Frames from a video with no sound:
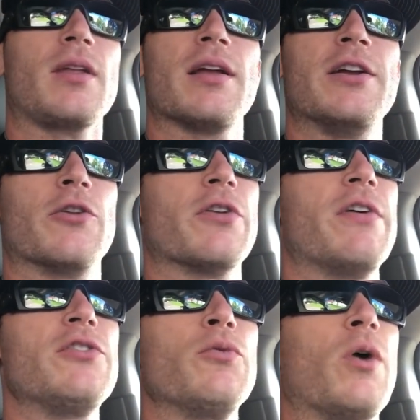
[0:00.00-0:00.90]
you know
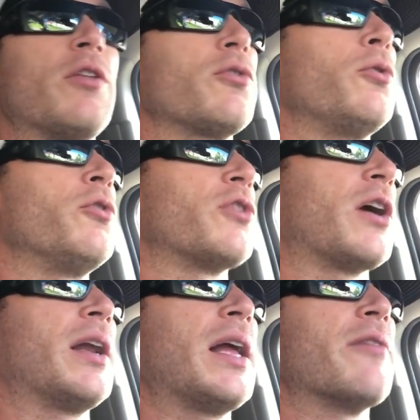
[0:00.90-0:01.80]
division one schools are
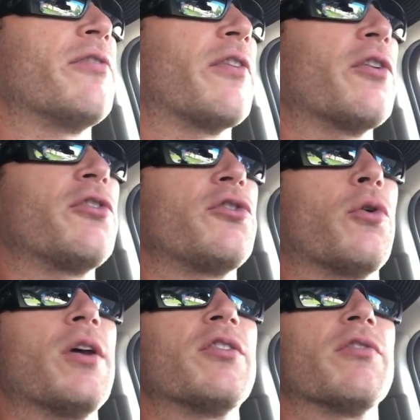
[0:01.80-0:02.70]
going to get first
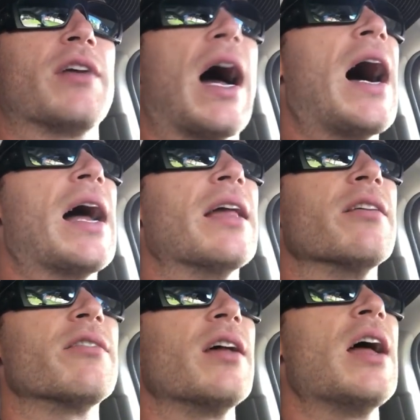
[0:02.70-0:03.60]
choice of
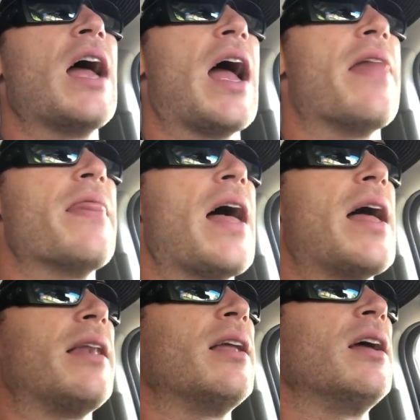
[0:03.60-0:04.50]
guys and
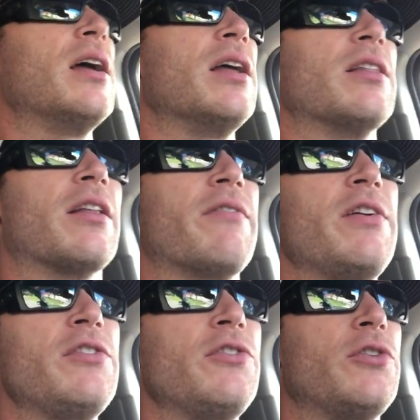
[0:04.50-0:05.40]
then the
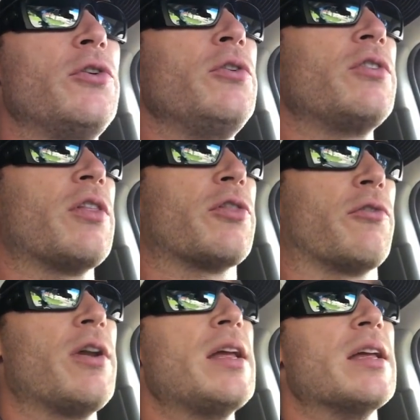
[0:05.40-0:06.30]
division twos and
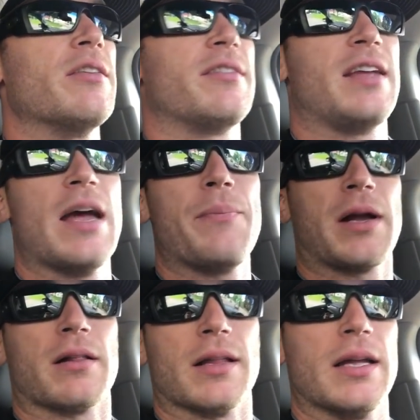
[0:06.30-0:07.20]
threes
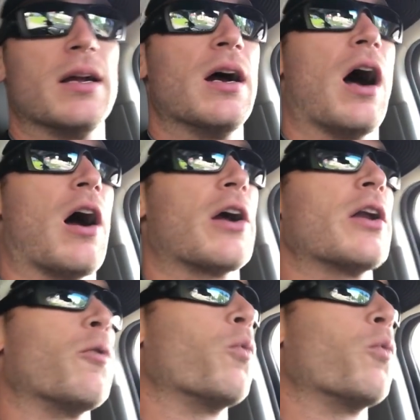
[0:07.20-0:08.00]
typically are going to